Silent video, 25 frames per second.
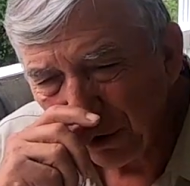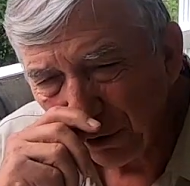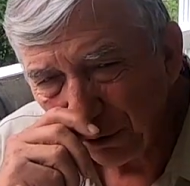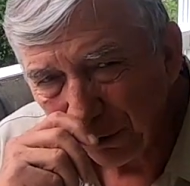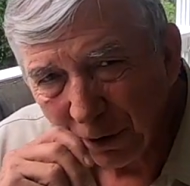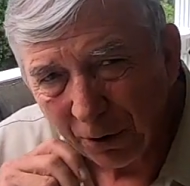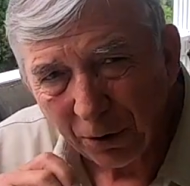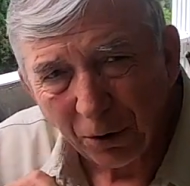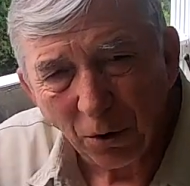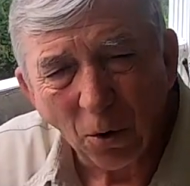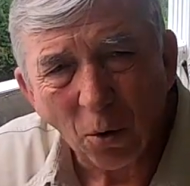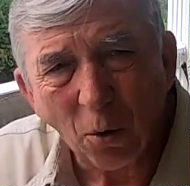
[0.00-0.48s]
You
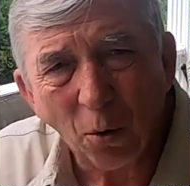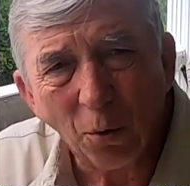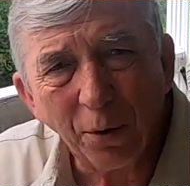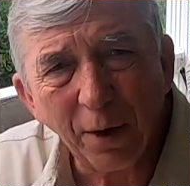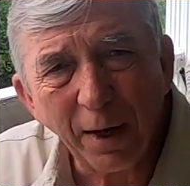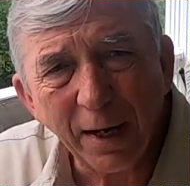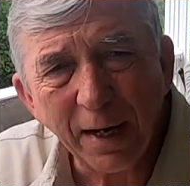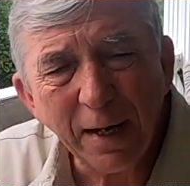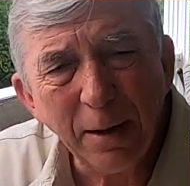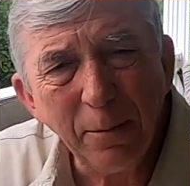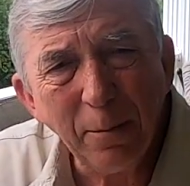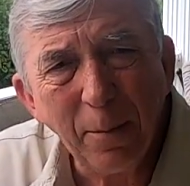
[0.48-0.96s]
can go
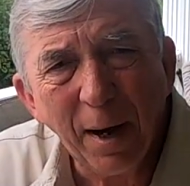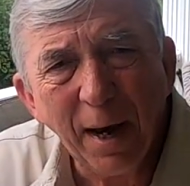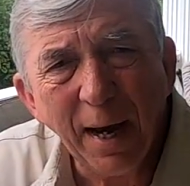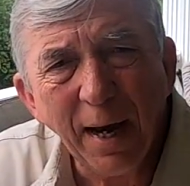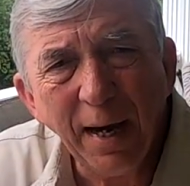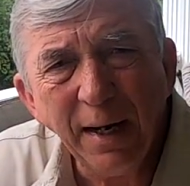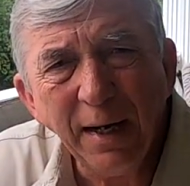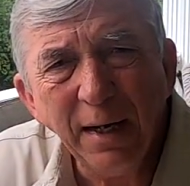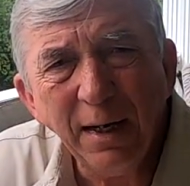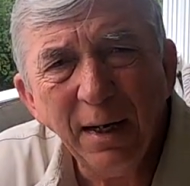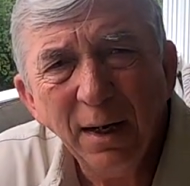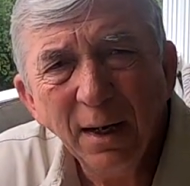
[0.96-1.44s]
on
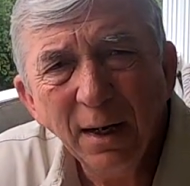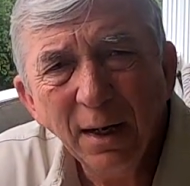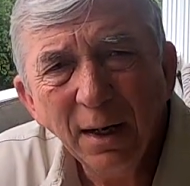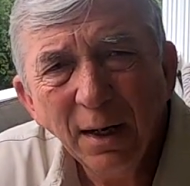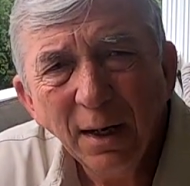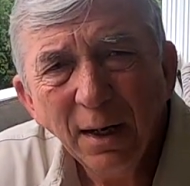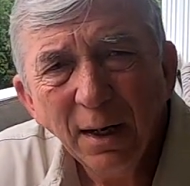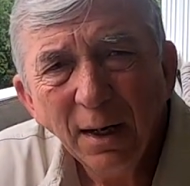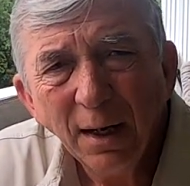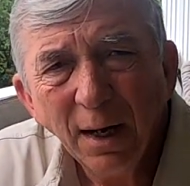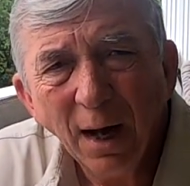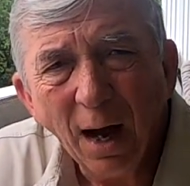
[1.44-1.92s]
eBay,
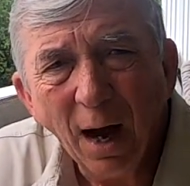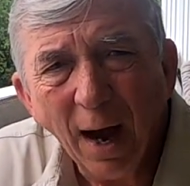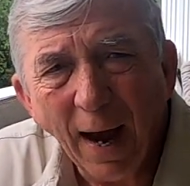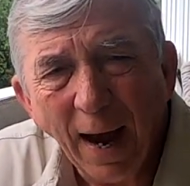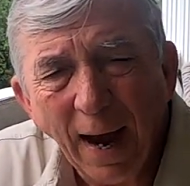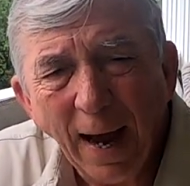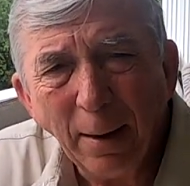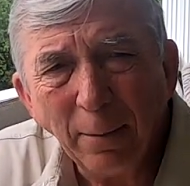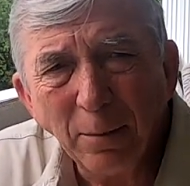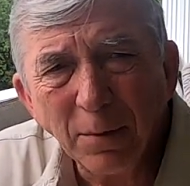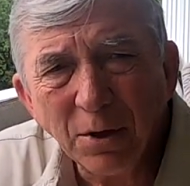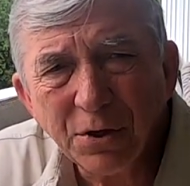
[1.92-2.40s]

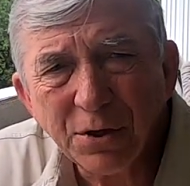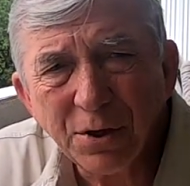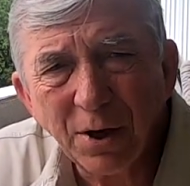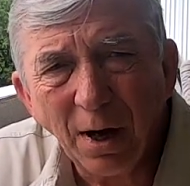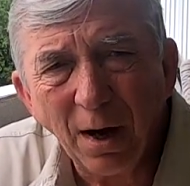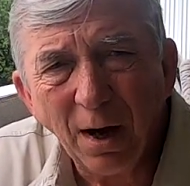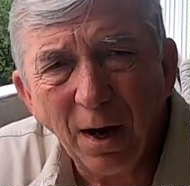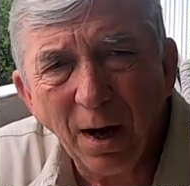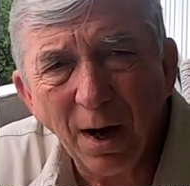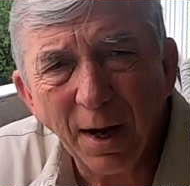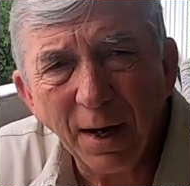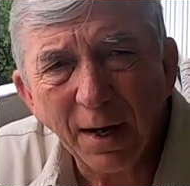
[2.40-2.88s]

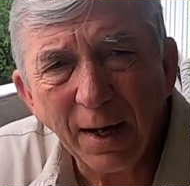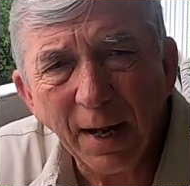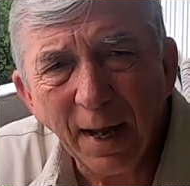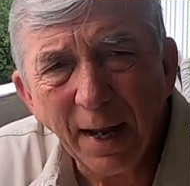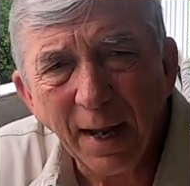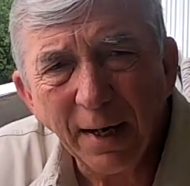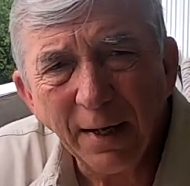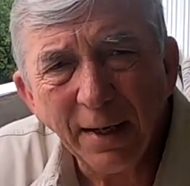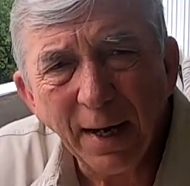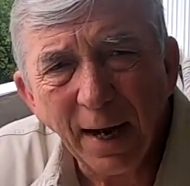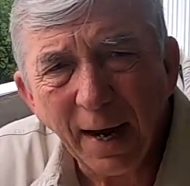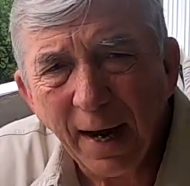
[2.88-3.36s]
Amazon,
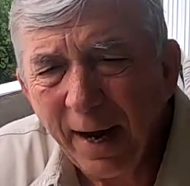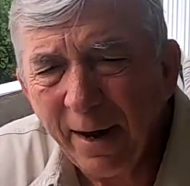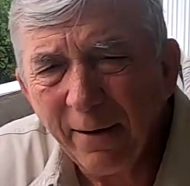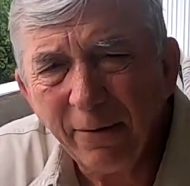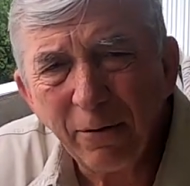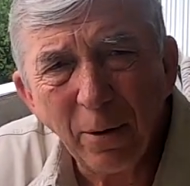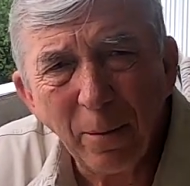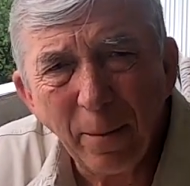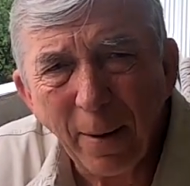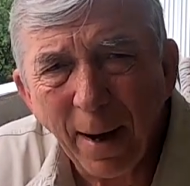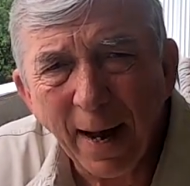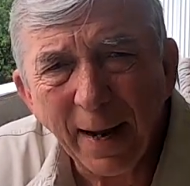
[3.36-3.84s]
and
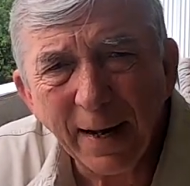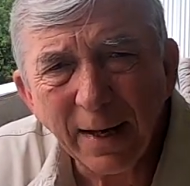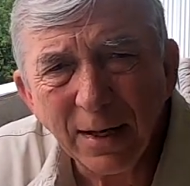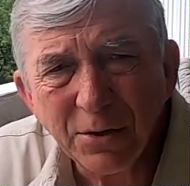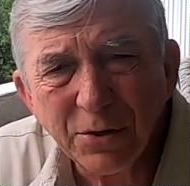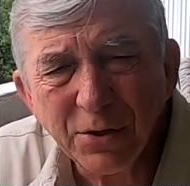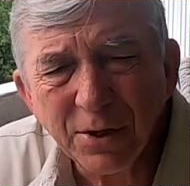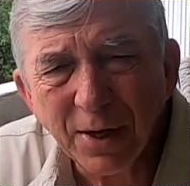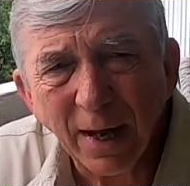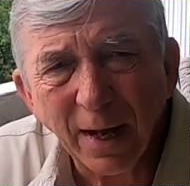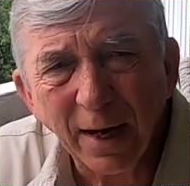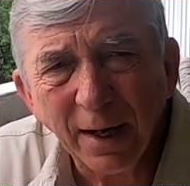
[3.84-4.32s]

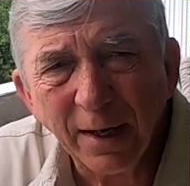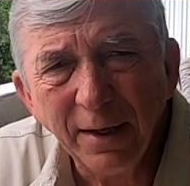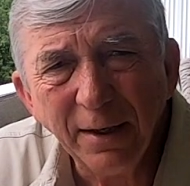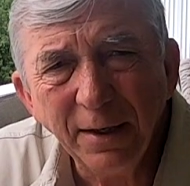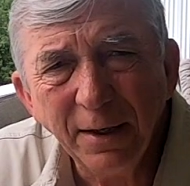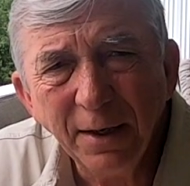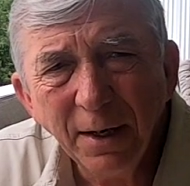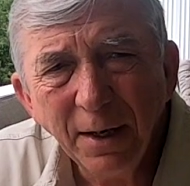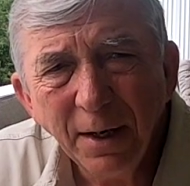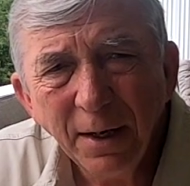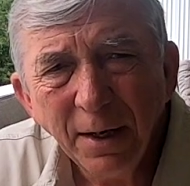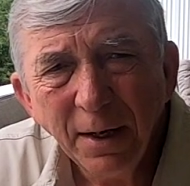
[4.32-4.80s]
everybody's selling